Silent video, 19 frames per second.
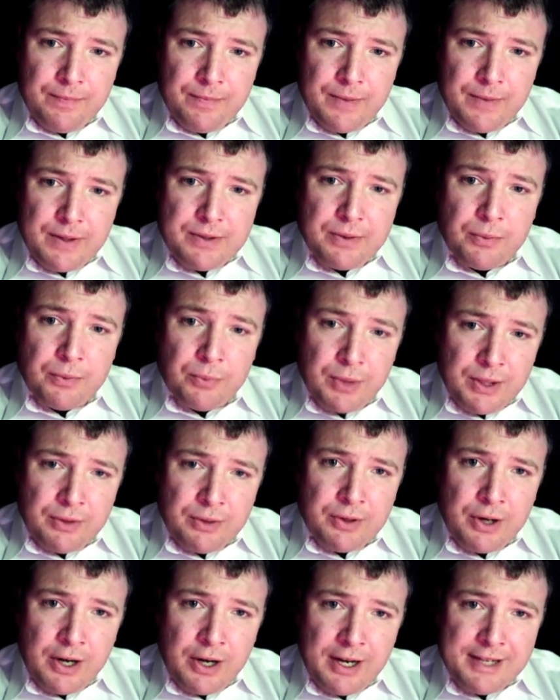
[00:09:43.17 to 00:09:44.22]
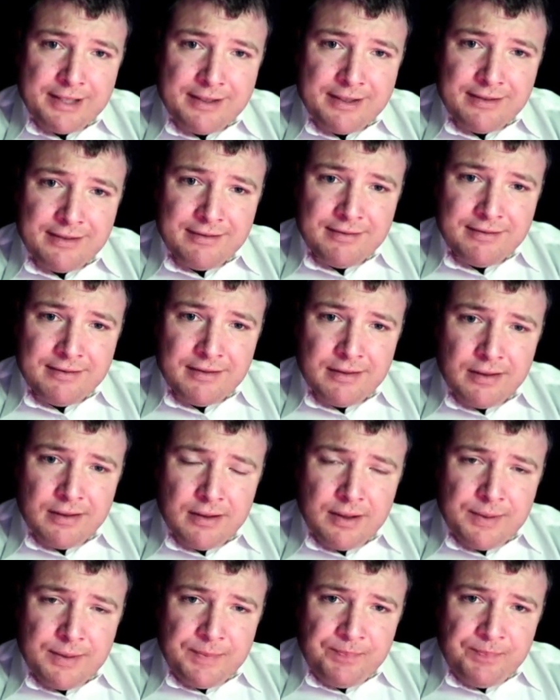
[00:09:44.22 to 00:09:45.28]
There's a real cost.
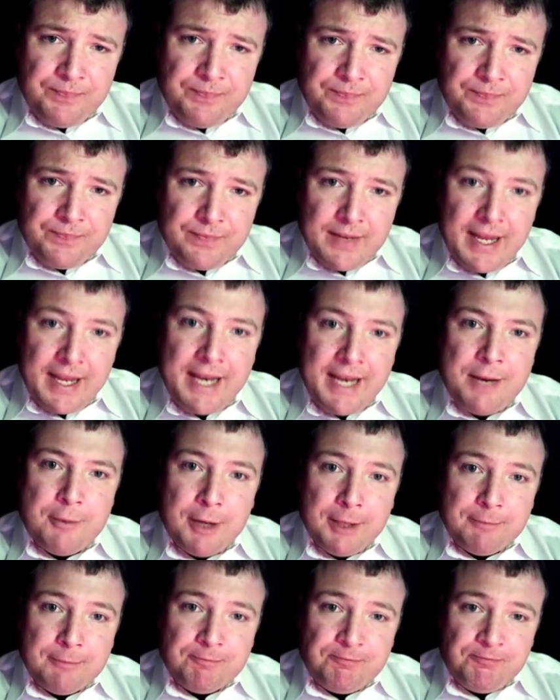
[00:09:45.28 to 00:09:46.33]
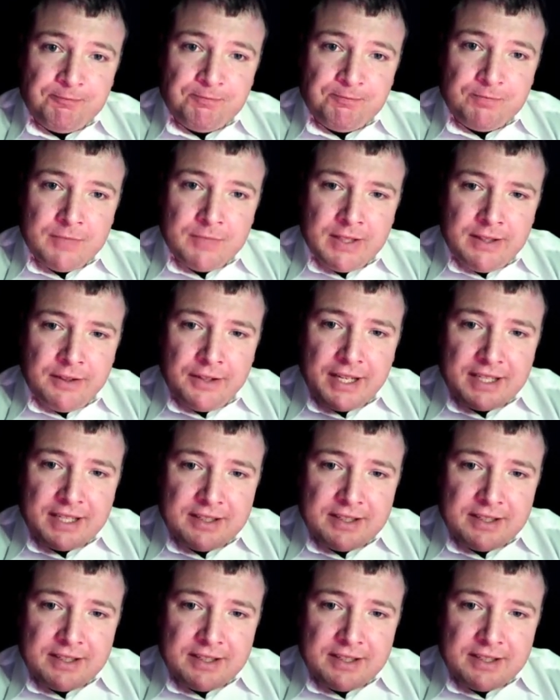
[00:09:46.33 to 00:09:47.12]
Anyway, until next